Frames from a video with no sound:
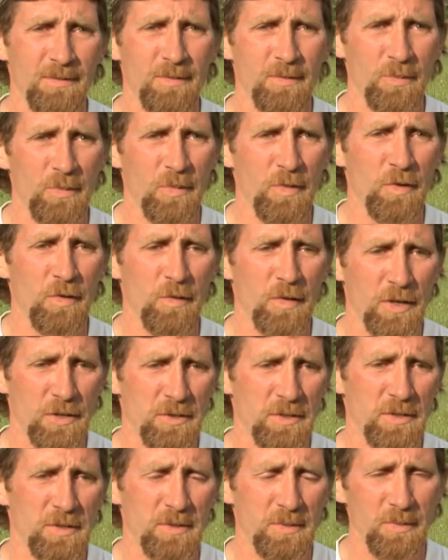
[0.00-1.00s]

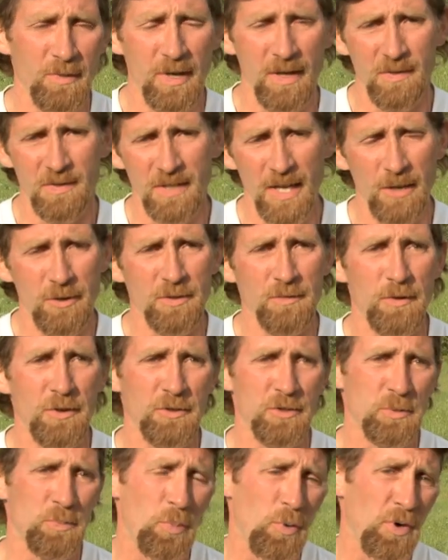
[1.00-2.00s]
versus well setters
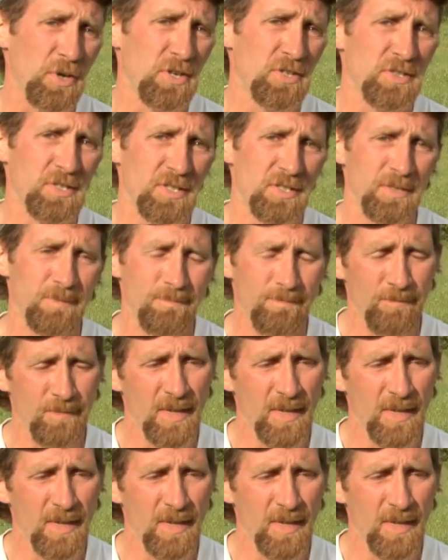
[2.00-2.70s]
versus pointers is